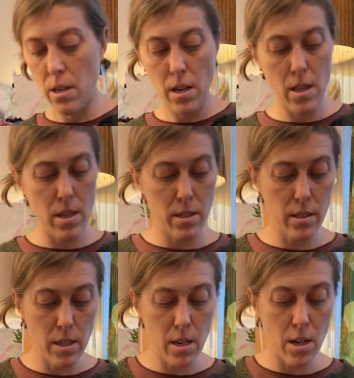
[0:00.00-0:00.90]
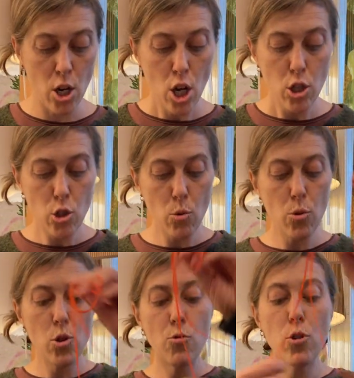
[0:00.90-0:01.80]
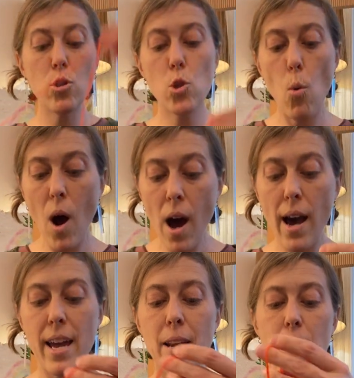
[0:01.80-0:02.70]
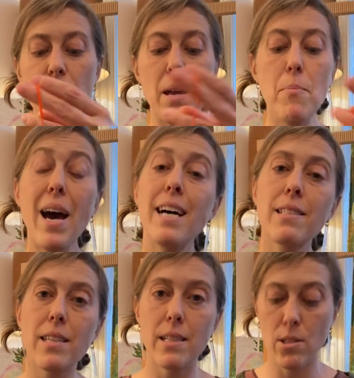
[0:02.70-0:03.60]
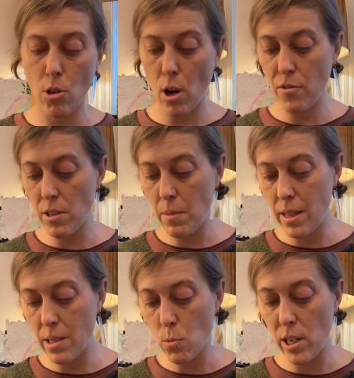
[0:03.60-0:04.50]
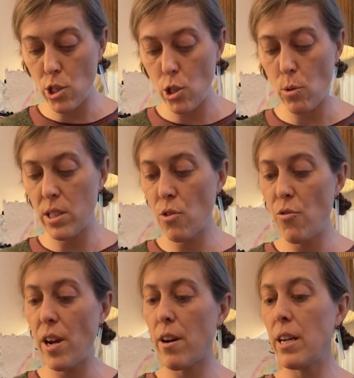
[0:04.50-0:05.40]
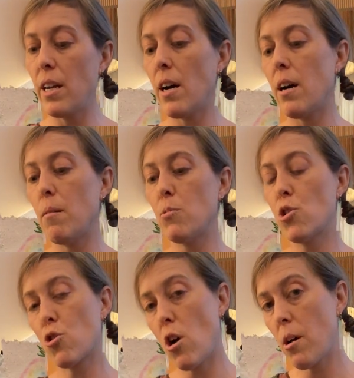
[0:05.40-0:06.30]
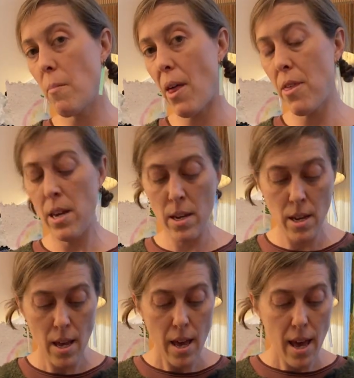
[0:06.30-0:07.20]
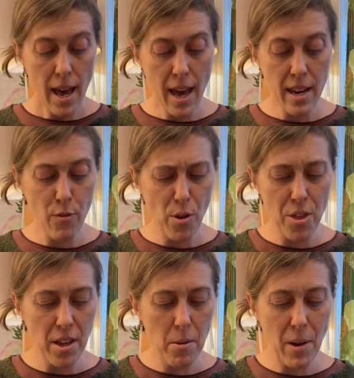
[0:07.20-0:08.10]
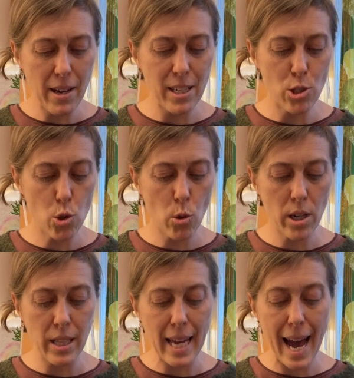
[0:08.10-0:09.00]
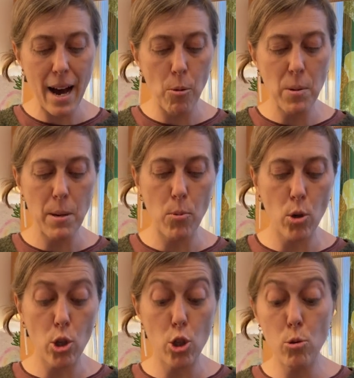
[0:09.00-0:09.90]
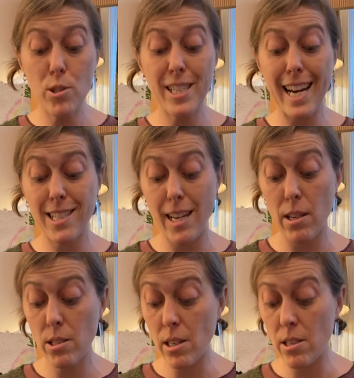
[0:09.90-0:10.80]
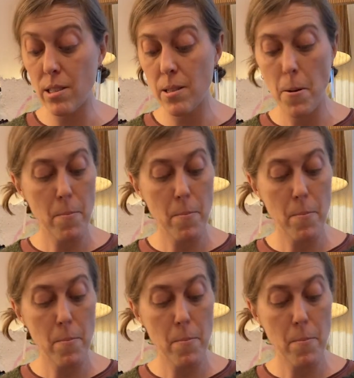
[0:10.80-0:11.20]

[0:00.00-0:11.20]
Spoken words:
cut this here. So to twine, and baskets are often made this way too. It's a very strong method. And if we think about historically how people use textiles, such as